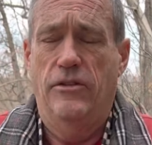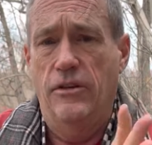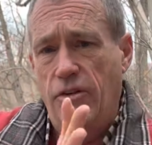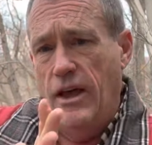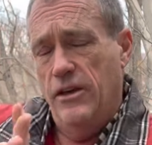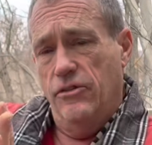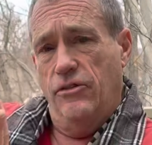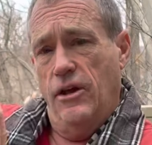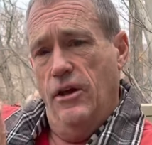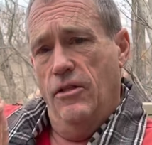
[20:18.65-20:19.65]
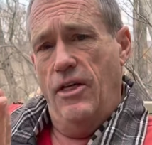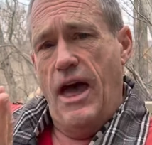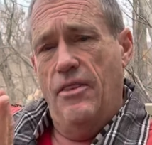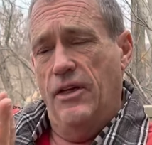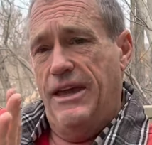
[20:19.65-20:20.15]
It says
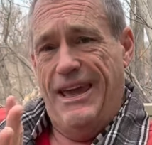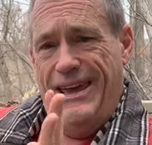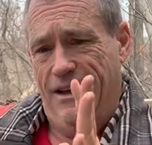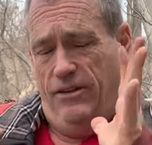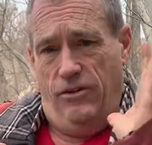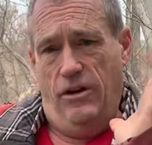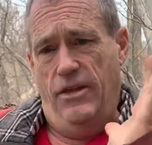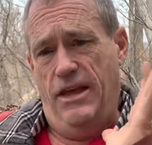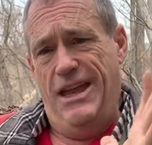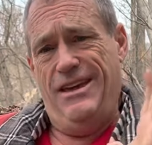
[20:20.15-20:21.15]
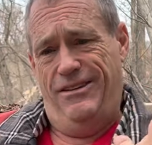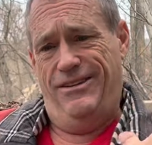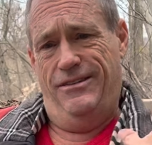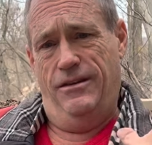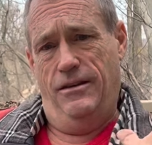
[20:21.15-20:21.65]
that the kings of the
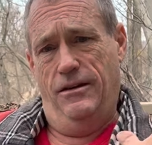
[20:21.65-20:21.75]
east,